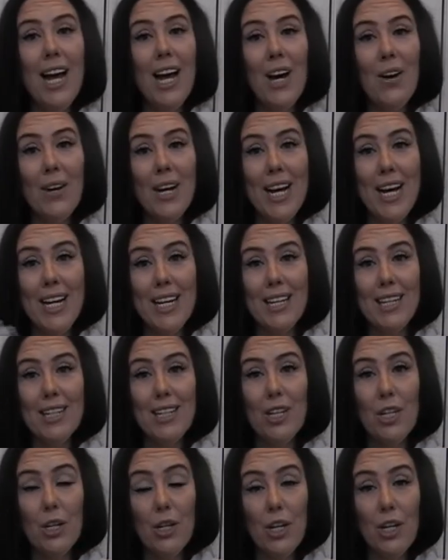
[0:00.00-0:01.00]
Okay,
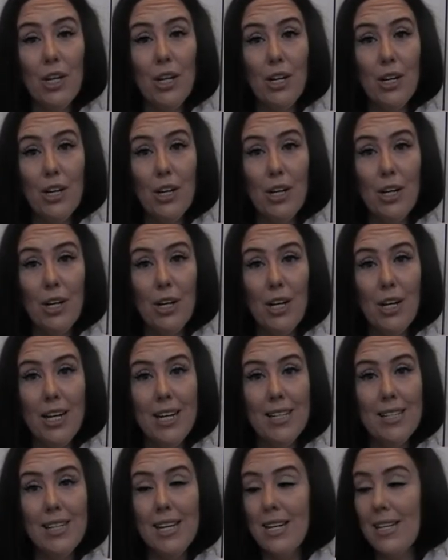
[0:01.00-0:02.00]

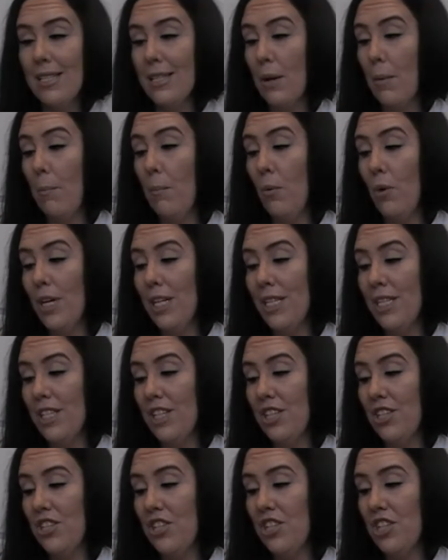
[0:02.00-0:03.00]
it says
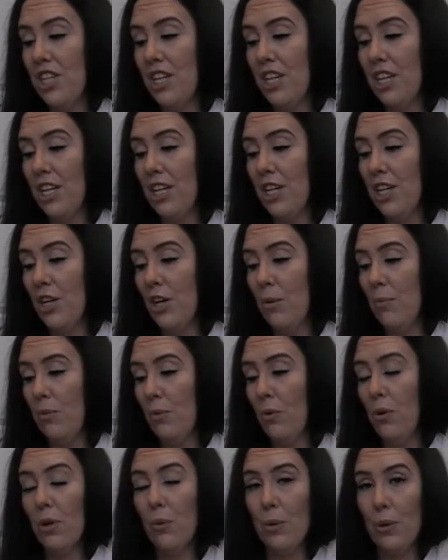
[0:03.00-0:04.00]
moisten chicken or
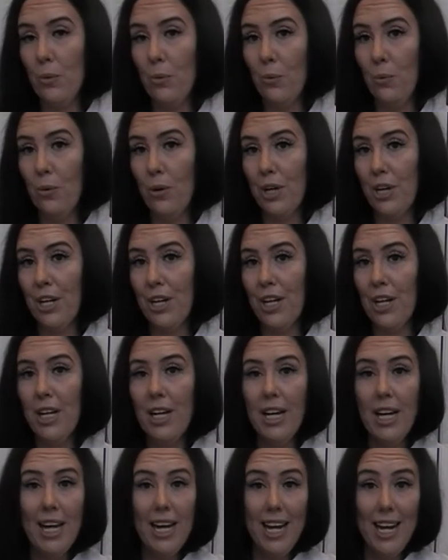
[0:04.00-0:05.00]
pork with water.
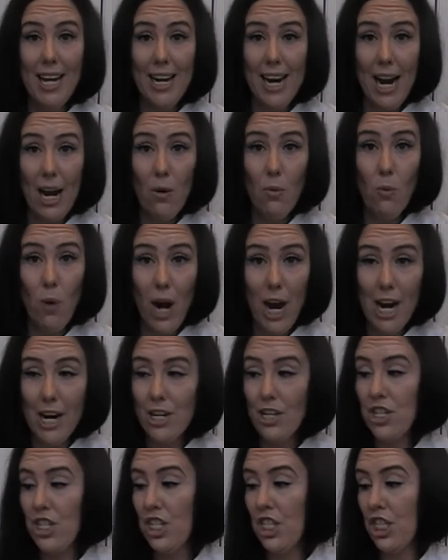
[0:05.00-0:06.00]
And I
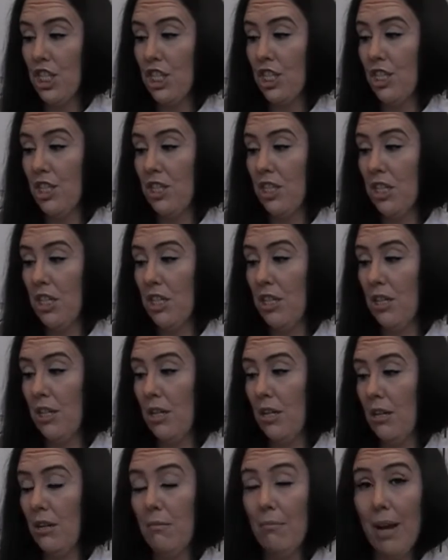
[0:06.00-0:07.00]
wash
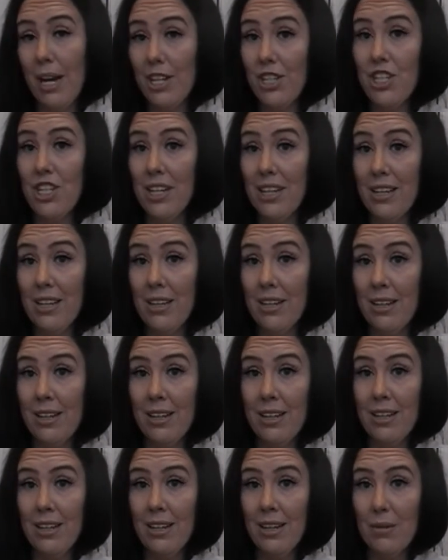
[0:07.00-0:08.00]
my
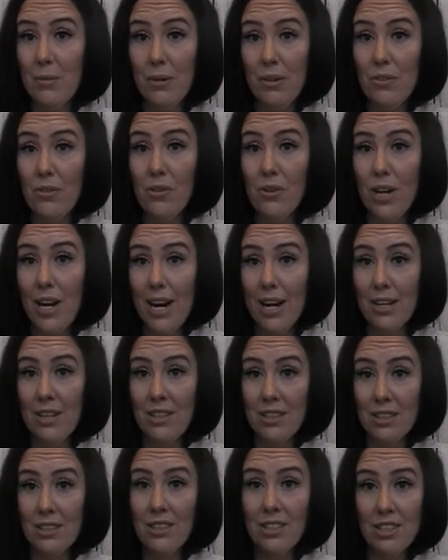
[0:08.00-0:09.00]
chicken before I
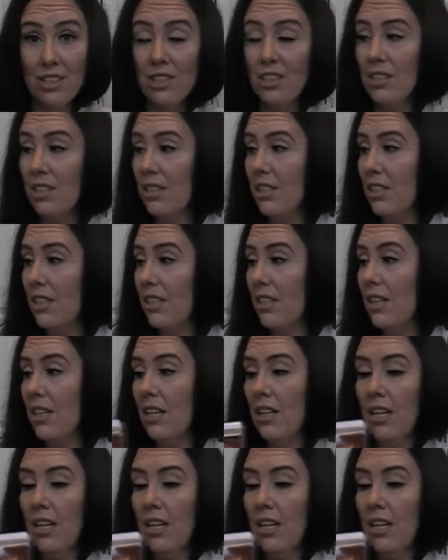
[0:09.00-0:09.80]
cook.